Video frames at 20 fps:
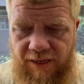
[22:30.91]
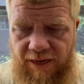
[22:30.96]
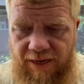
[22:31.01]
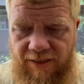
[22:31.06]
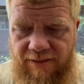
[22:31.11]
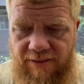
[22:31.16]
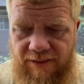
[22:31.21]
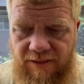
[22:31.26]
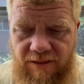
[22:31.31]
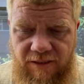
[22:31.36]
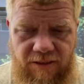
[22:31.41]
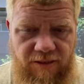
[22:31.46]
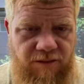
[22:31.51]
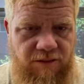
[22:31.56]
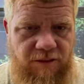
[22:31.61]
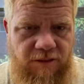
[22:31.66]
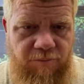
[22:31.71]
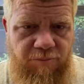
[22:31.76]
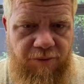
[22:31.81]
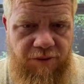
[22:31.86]
I think this
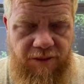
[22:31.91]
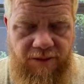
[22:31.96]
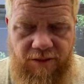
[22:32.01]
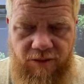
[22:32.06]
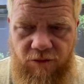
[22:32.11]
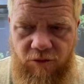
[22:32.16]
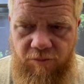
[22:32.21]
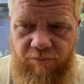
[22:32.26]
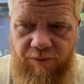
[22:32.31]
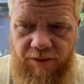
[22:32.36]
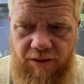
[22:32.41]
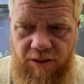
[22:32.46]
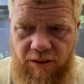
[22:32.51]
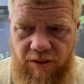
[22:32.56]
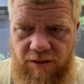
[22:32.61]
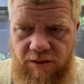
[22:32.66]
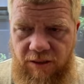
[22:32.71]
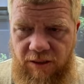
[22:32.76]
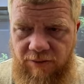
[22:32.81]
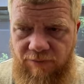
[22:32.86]
is political
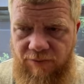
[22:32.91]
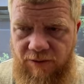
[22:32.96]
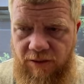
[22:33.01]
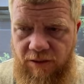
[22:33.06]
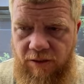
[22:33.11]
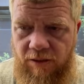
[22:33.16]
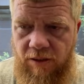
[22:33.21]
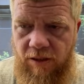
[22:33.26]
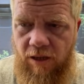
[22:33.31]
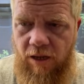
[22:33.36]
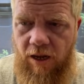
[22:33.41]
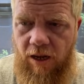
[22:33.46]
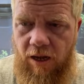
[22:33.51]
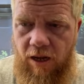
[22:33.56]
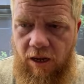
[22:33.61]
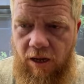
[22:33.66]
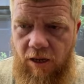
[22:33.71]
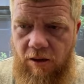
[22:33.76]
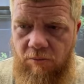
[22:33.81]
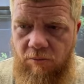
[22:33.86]
because even
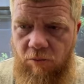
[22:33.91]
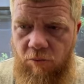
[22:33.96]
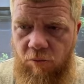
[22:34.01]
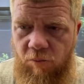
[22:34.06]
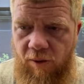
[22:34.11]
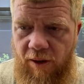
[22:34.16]
um,